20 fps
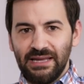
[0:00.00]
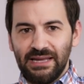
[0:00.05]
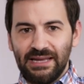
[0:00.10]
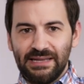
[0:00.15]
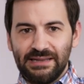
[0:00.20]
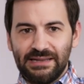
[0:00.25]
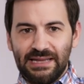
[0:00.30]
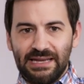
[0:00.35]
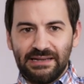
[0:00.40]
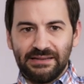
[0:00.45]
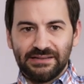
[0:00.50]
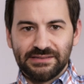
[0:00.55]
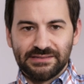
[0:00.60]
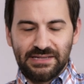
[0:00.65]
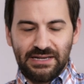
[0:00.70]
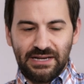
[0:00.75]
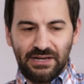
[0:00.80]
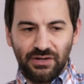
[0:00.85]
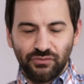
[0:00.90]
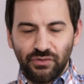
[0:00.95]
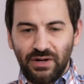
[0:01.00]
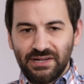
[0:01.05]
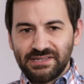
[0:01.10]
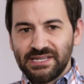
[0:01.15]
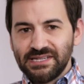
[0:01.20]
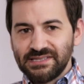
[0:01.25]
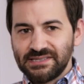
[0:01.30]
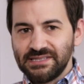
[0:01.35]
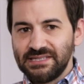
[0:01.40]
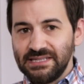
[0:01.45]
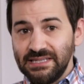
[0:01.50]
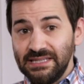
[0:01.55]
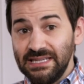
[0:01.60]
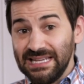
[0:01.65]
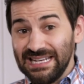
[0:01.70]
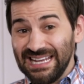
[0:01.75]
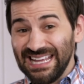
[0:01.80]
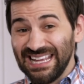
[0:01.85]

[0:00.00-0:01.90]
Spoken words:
and that is rhoticity in